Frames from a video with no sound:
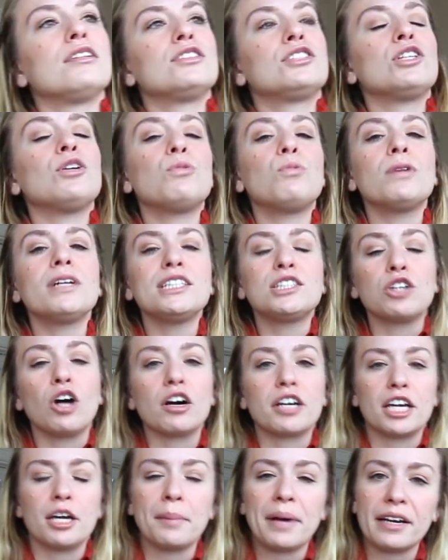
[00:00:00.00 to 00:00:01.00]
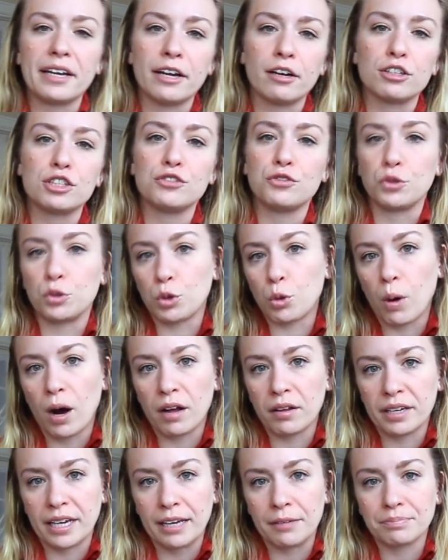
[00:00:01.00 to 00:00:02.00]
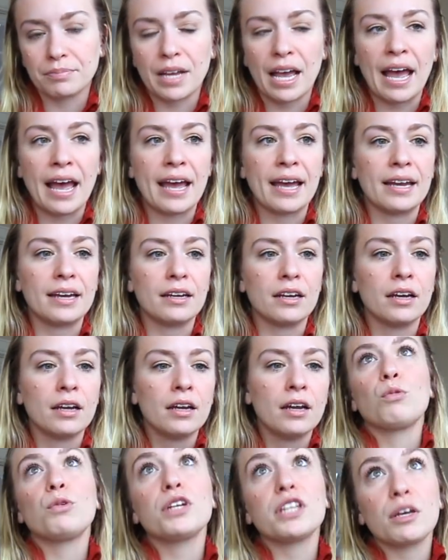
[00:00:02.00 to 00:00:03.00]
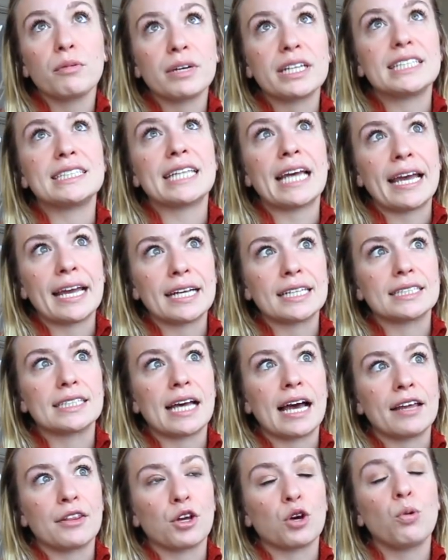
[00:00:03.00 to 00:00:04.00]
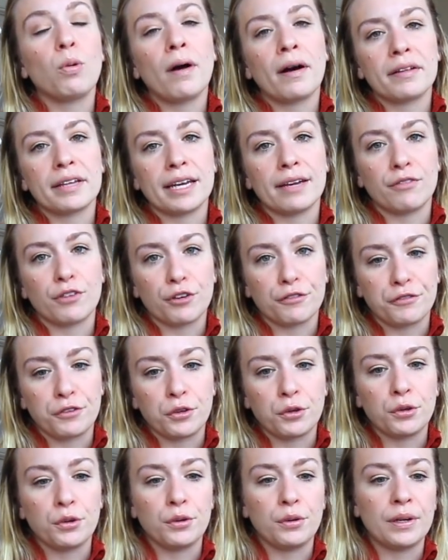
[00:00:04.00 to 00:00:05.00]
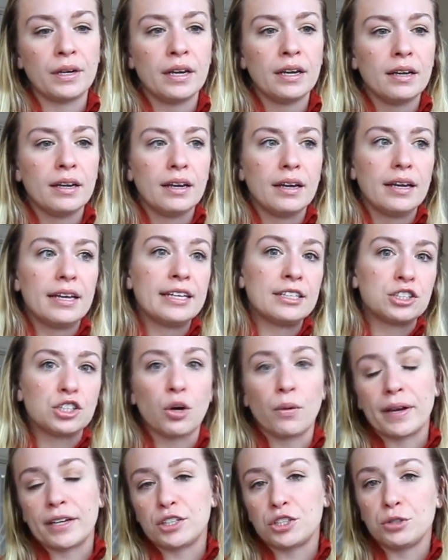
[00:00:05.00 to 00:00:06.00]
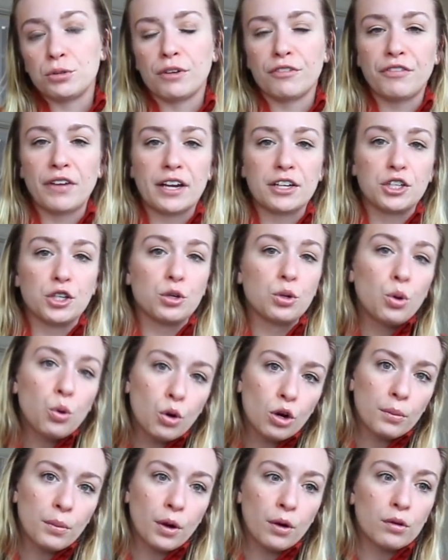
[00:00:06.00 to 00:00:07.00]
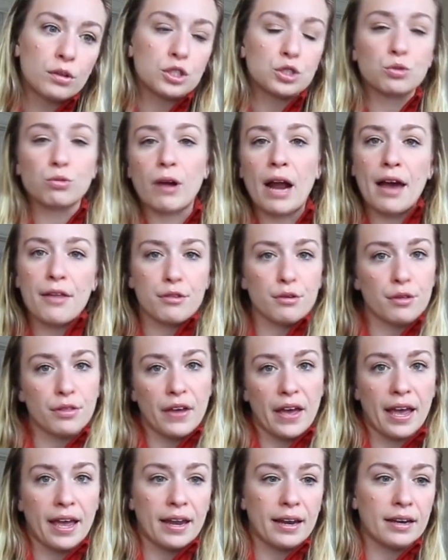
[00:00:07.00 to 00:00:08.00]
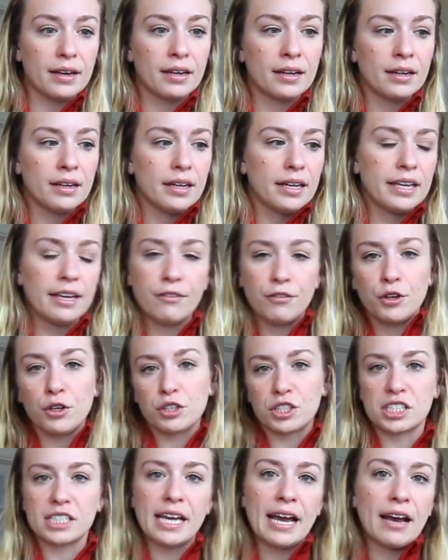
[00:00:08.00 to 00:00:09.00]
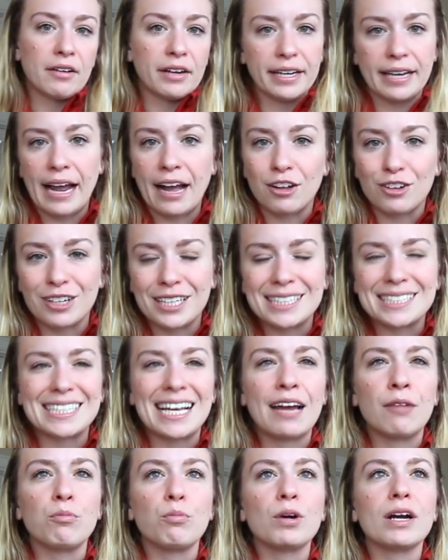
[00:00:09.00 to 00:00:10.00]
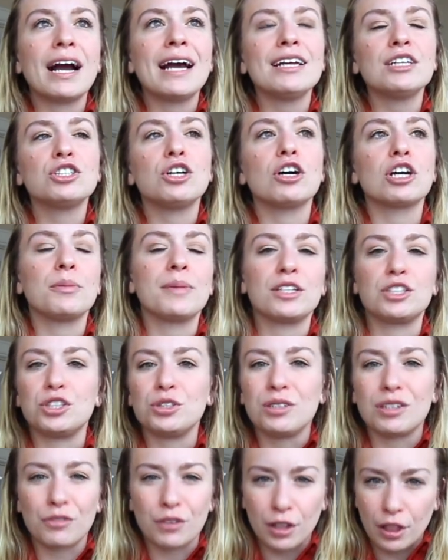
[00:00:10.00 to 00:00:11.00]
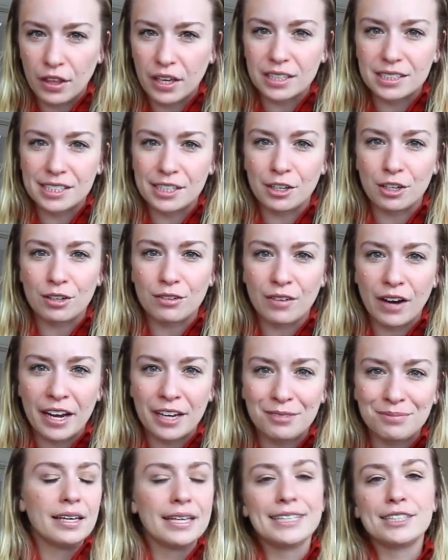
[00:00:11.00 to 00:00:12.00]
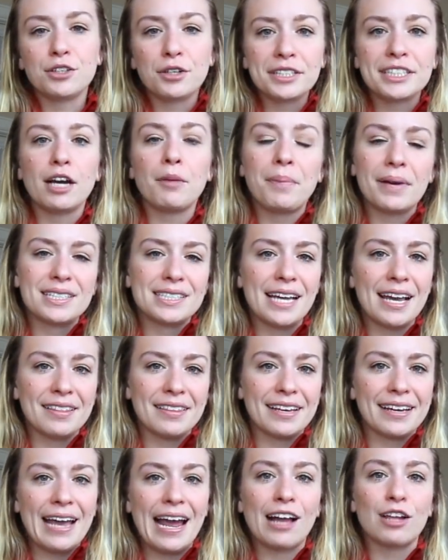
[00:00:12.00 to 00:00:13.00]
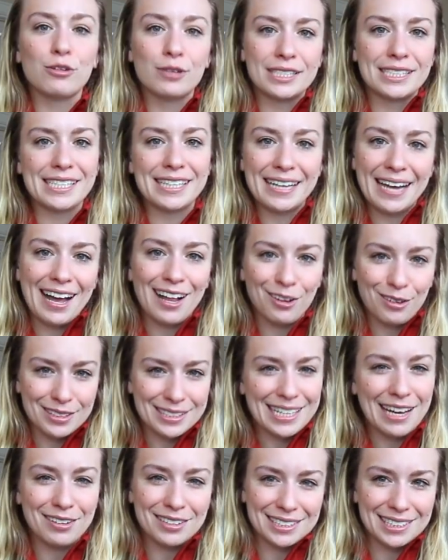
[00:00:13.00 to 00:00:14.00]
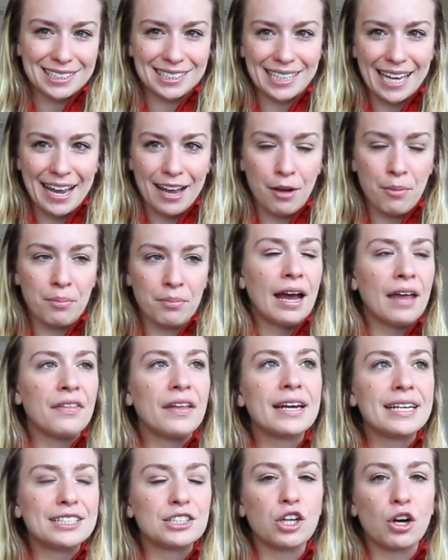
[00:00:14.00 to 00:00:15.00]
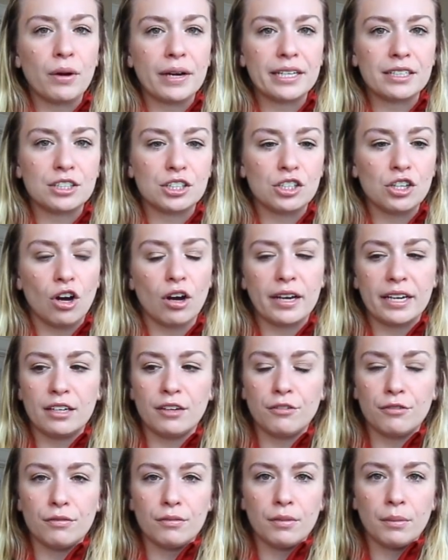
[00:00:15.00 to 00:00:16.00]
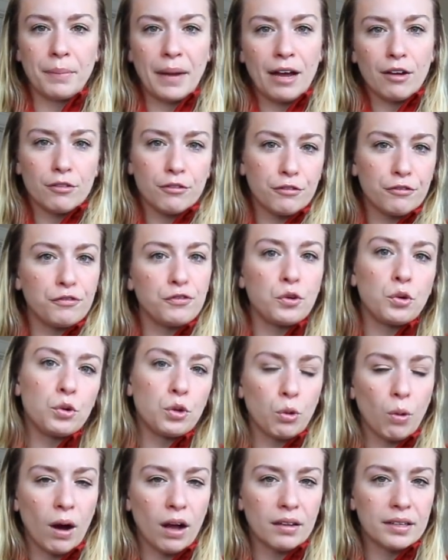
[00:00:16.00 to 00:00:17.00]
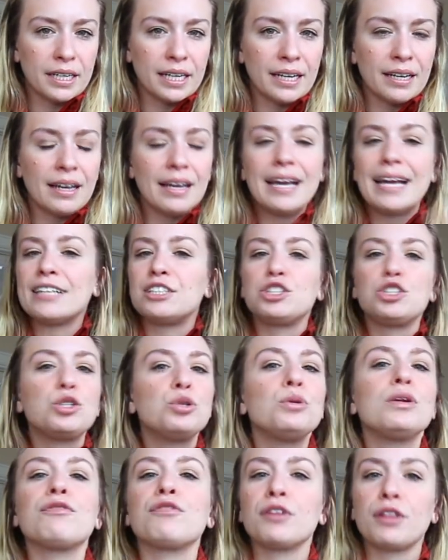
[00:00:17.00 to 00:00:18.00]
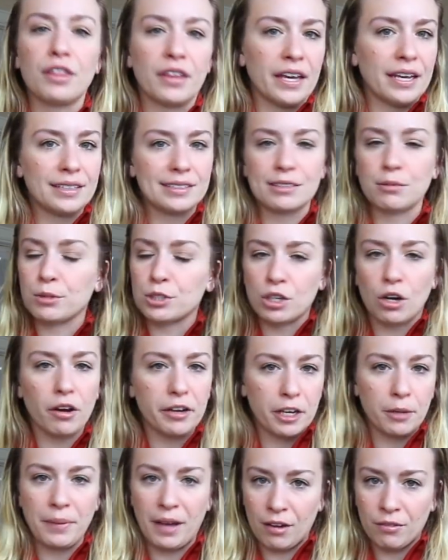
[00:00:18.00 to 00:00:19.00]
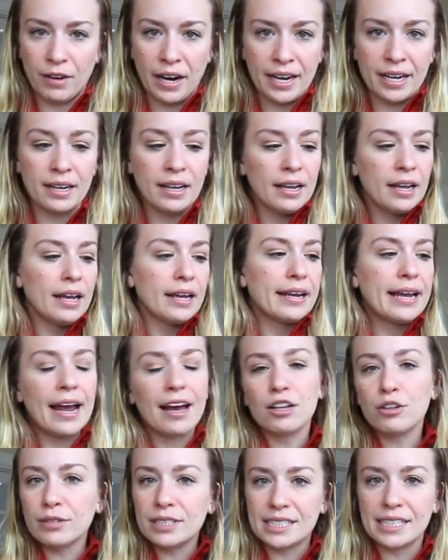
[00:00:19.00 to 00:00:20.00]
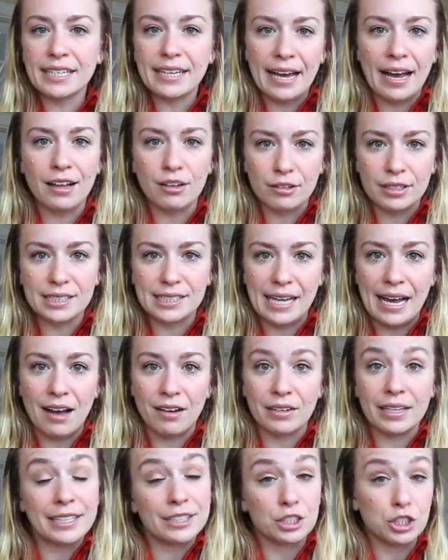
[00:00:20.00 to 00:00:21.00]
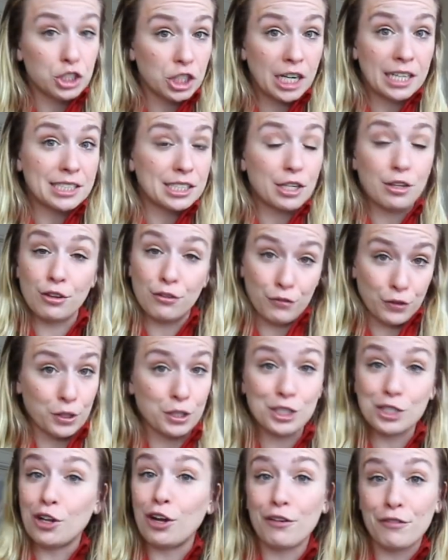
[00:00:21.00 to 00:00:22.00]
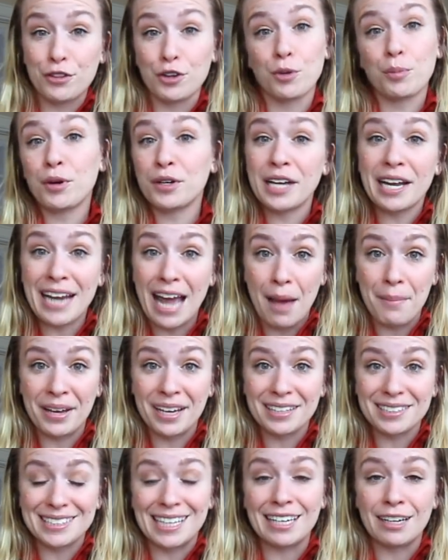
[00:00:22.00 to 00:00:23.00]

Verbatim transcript: So what he's talking about here is food quality. And really what he's saying is that the quality of your food is going to affect your hormones rather than if you're just counting calories. And we're kind of talking about two different things here, right? He starts out by saying that calories in, calories out is a scam. And then he's going to talk about food quality. It's two different things that we're talking about, right? Calories in, calories out is just the first law of thermodynamics.